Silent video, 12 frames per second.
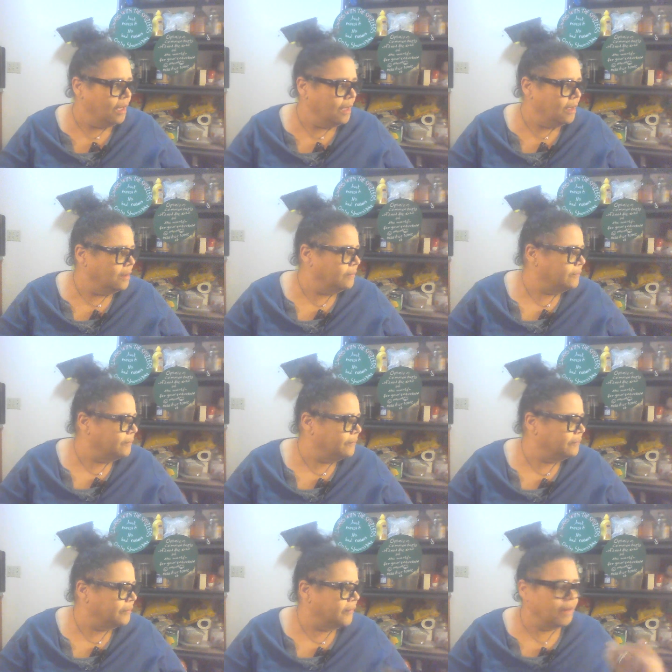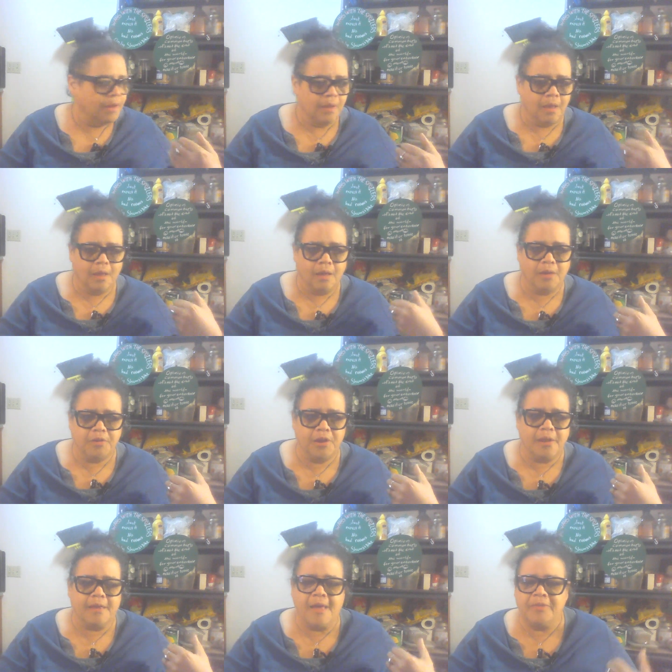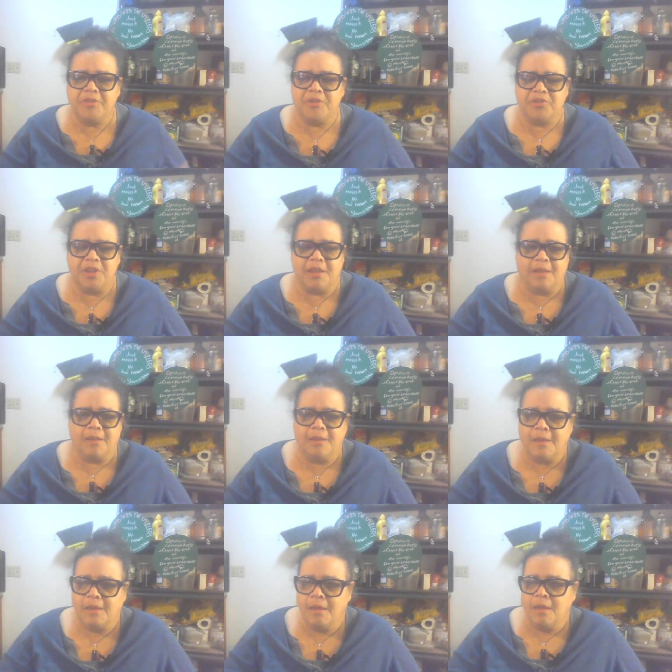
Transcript: uh, until I got this thing.